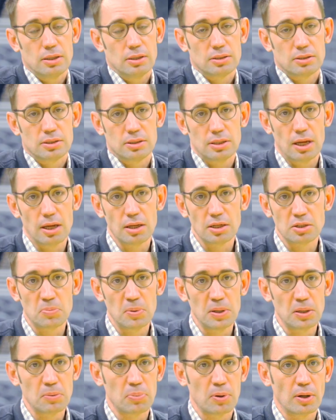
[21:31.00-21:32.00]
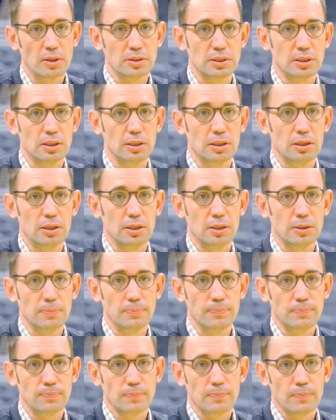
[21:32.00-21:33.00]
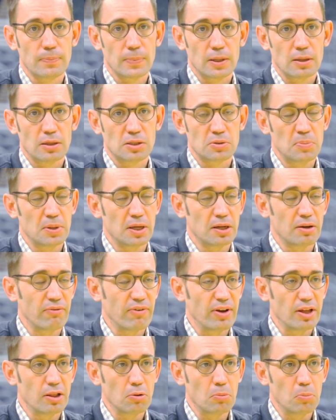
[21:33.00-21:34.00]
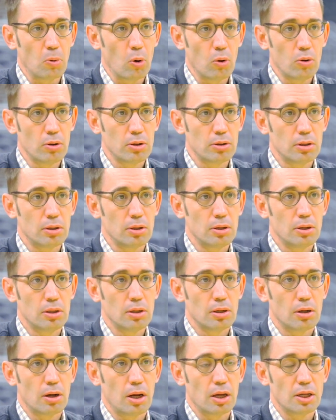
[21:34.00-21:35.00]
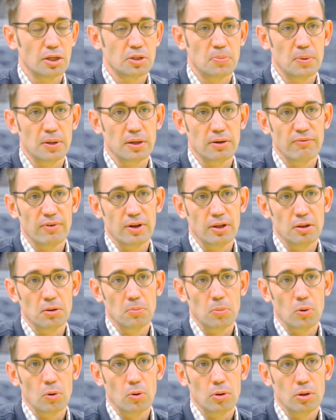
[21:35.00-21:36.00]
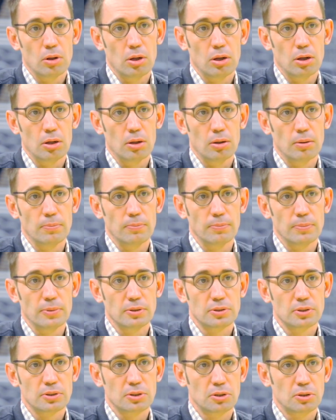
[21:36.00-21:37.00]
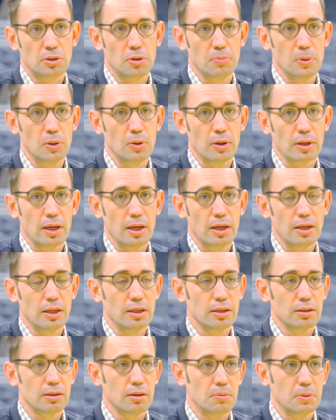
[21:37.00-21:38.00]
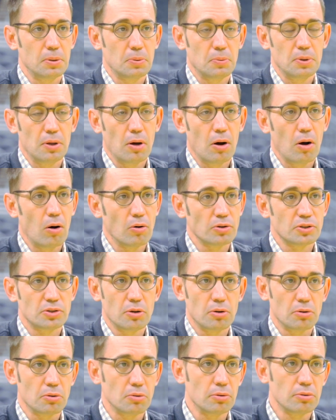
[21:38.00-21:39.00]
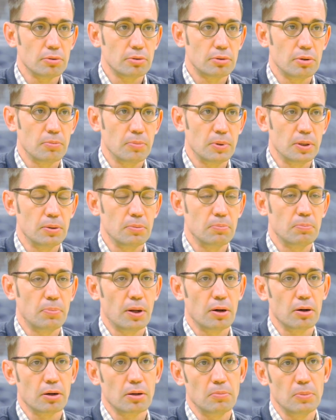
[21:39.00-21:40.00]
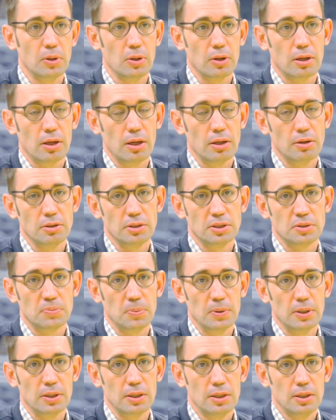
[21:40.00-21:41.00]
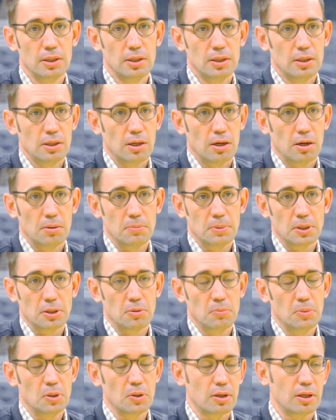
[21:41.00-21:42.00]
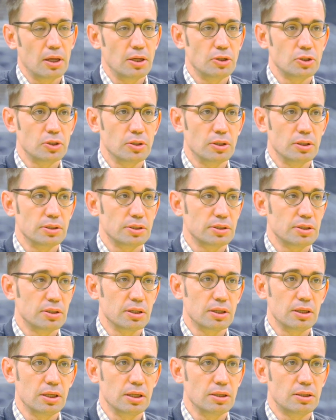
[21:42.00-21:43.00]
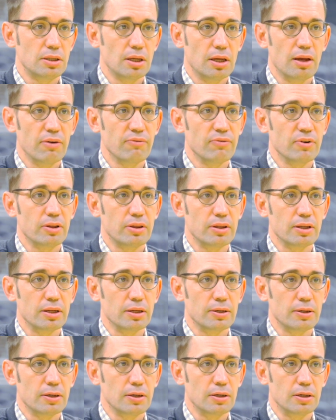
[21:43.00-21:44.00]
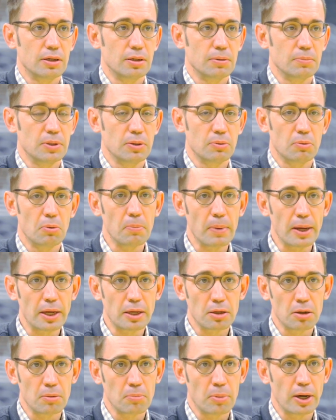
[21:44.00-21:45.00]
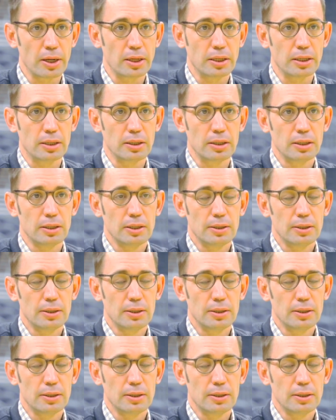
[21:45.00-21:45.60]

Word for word: it's, yeah, it's being present. Um, it's being available. Yep. Right? It's being available. Um, it's communicating. I mean, we all struggle to be better communicators, but Um, and communication is the key to everything. Um, it will make it or break it,